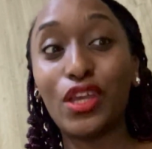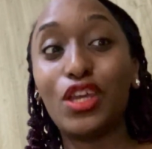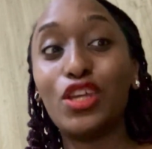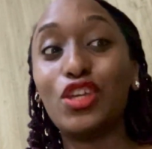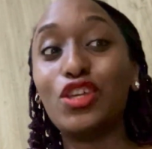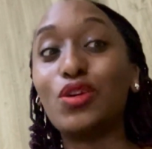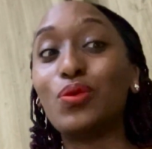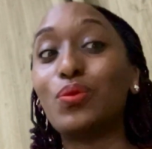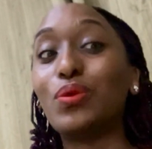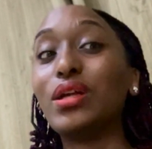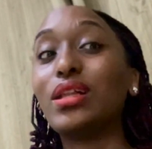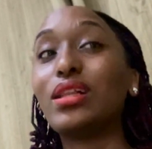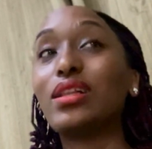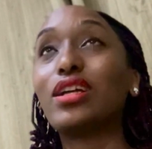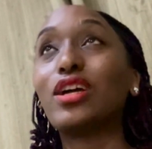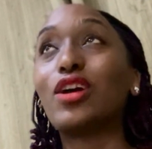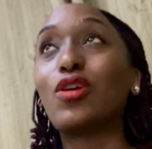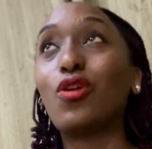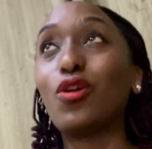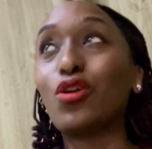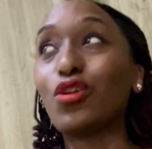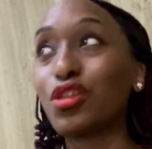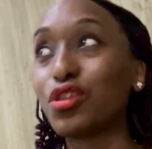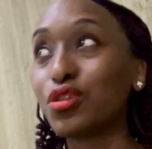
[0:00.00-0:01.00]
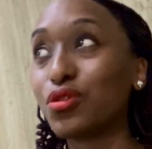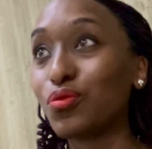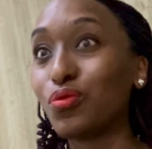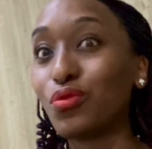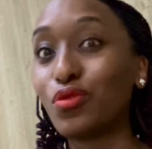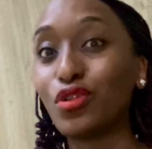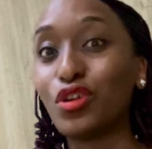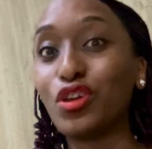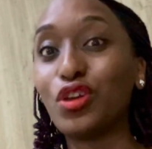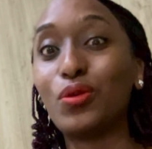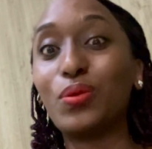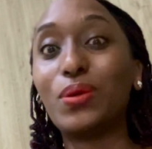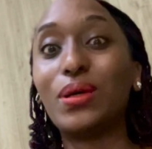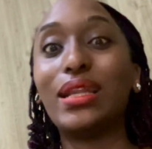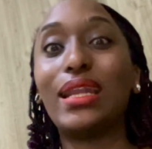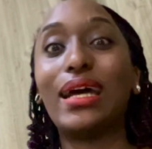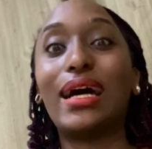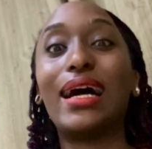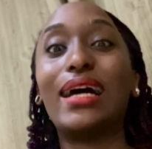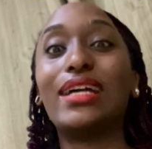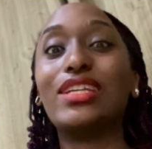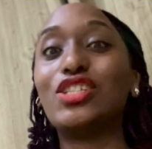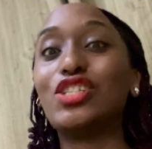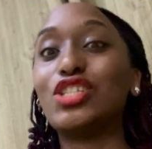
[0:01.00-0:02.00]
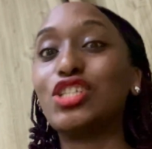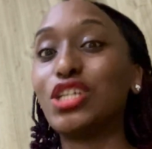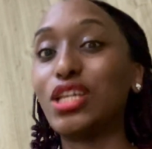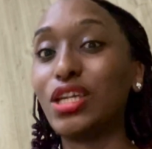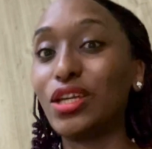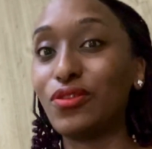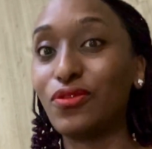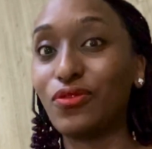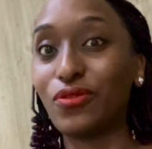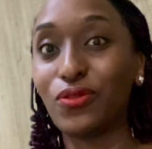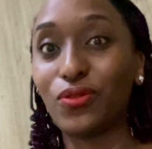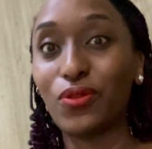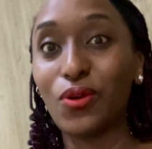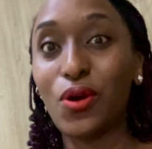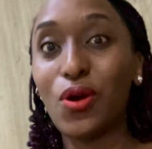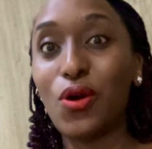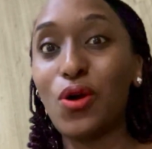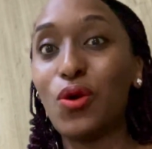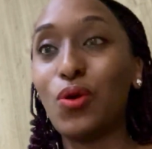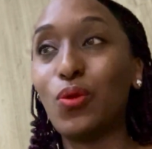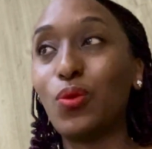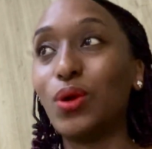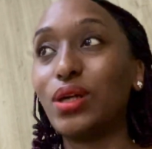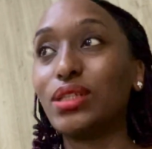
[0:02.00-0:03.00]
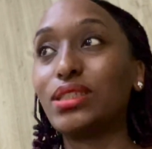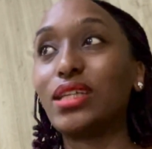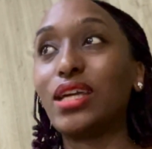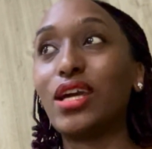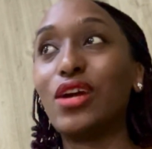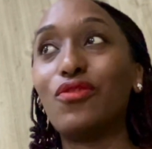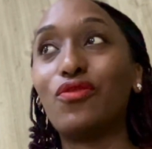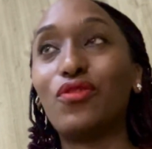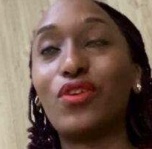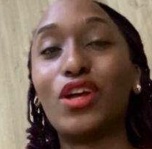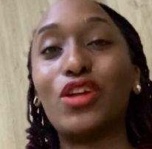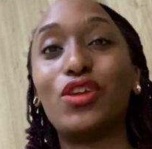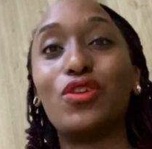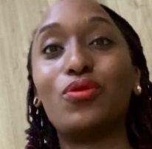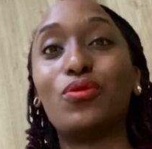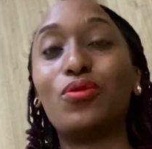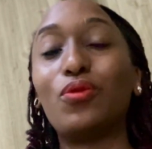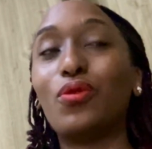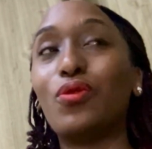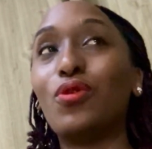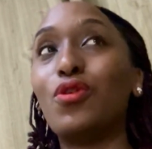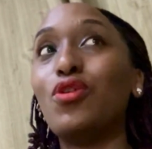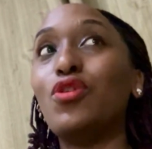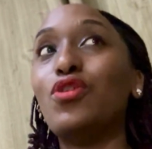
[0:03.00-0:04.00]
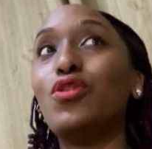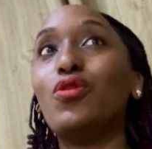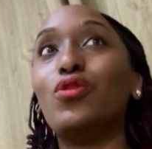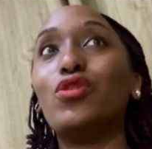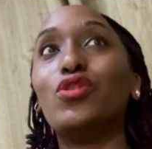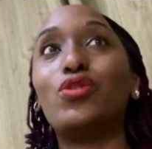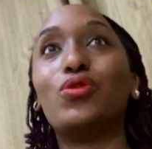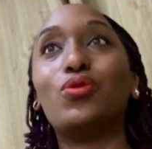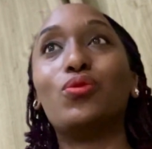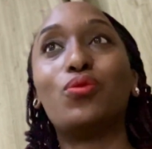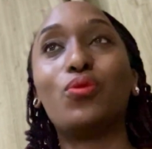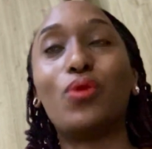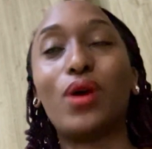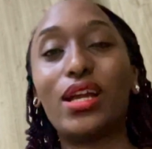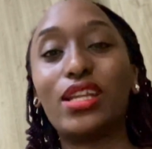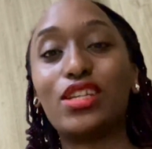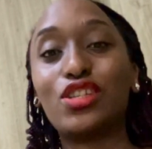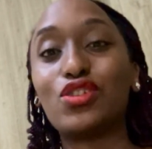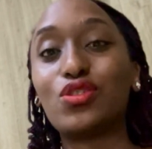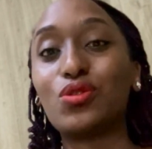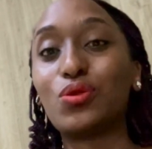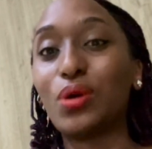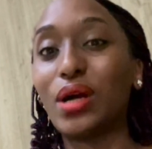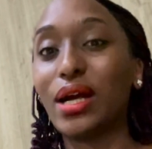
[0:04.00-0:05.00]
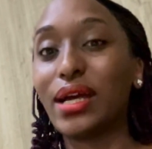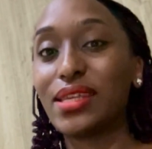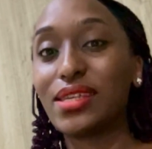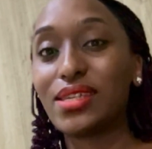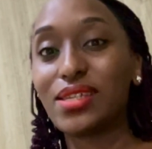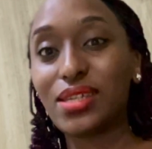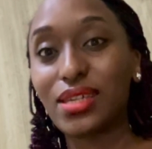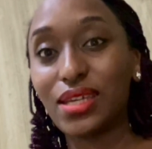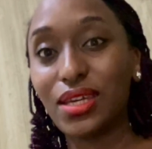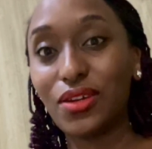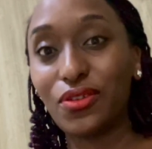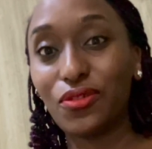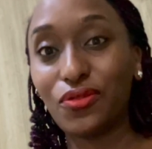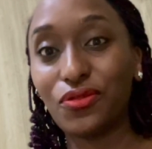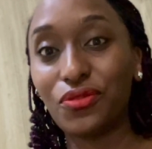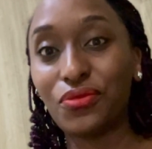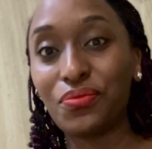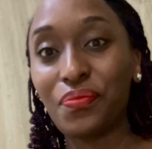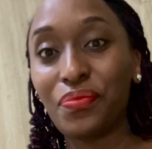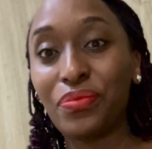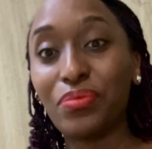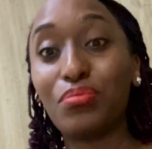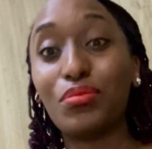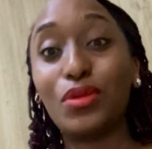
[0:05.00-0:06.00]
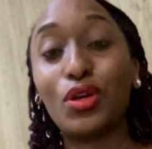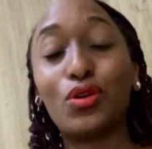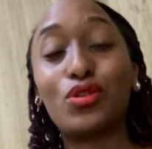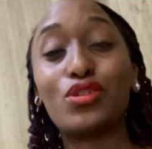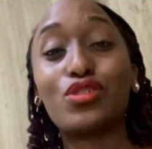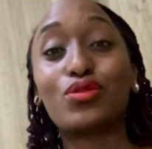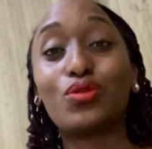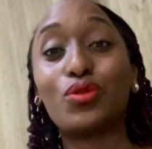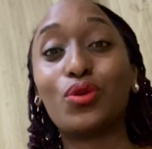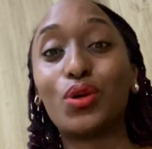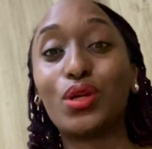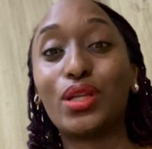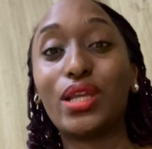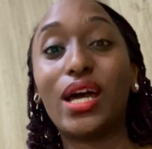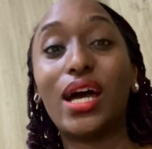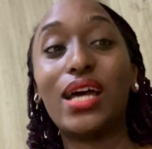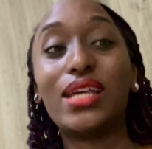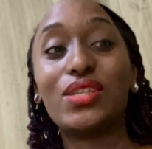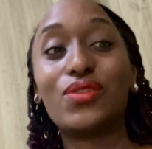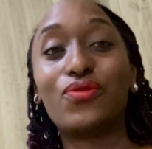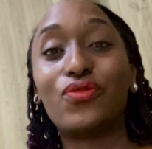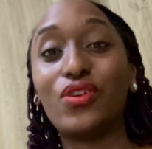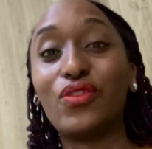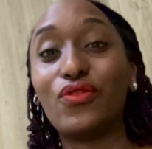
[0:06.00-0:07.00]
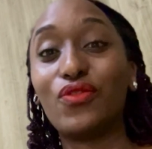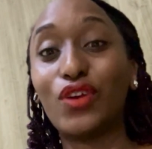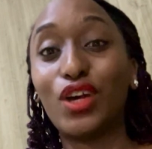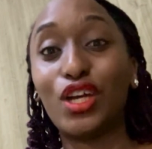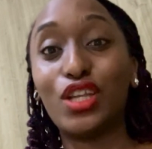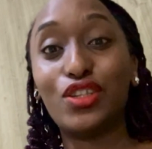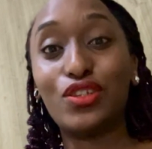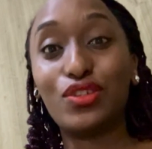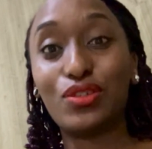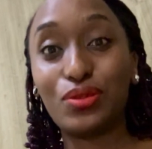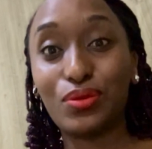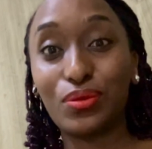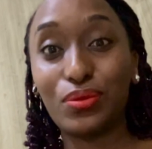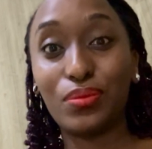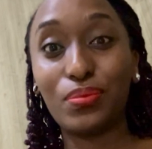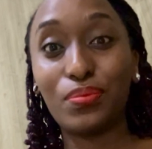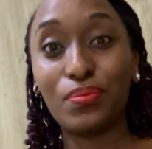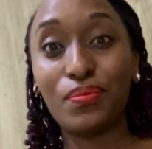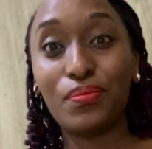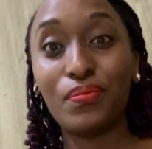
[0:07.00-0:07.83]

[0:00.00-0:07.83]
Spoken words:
You will go through, you will achieve whatever you want to achieve because God has favored you.